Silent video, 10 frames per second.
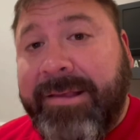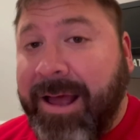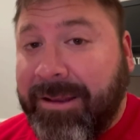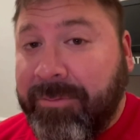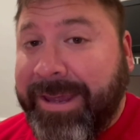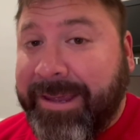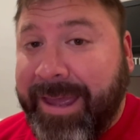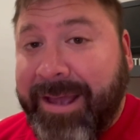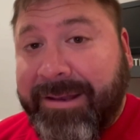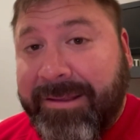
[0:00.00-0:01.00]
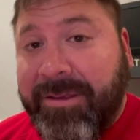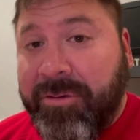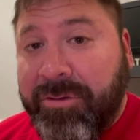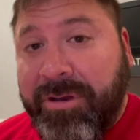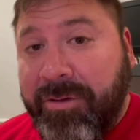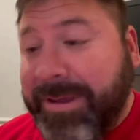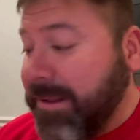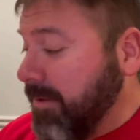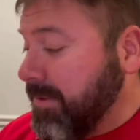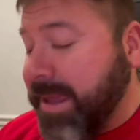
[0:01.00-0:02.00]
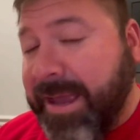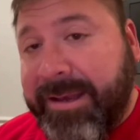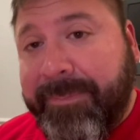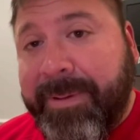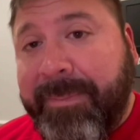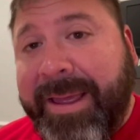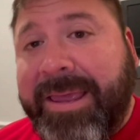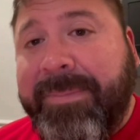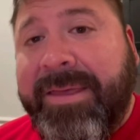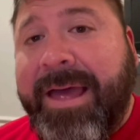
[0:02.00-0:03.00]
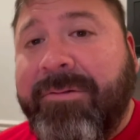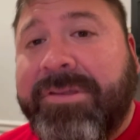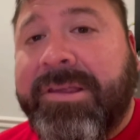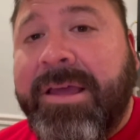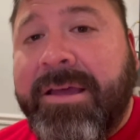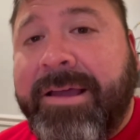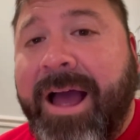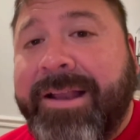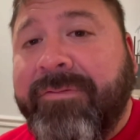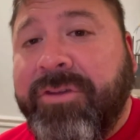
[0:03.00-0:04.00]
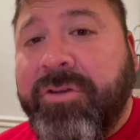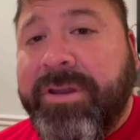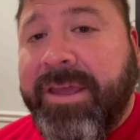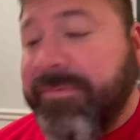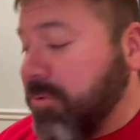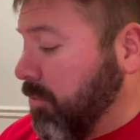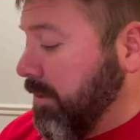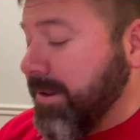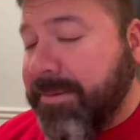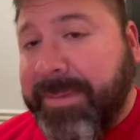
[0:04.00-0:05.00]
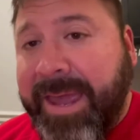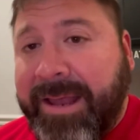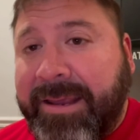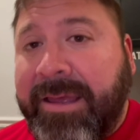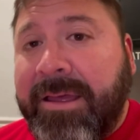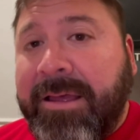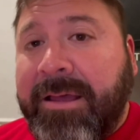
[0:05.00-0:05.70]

Halloween candy, so you know he loves candy. But Mikey B, that was kind of you to give Squirrely some candy.